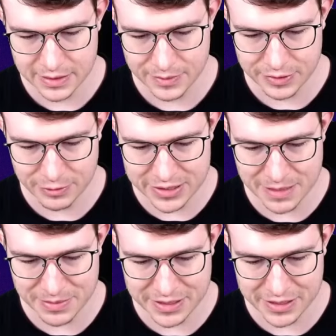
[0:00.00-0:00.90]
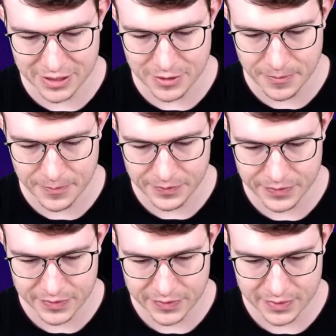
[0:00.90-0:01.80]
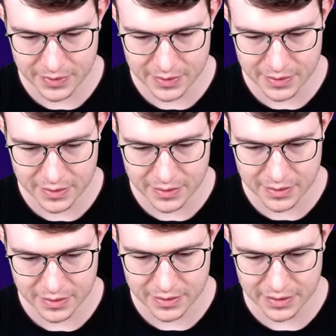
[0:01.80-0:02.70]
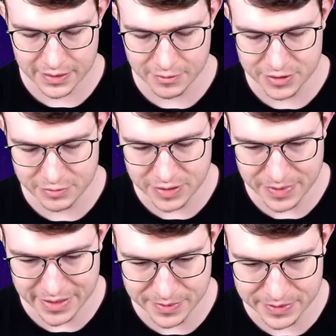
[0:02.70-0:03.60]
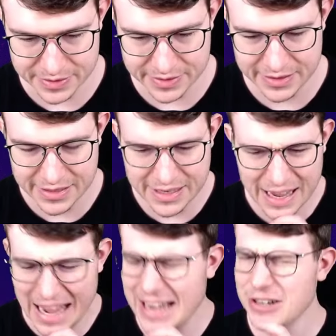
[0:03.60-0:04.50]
what is happening now? Okay, that was a really bad ability. I don't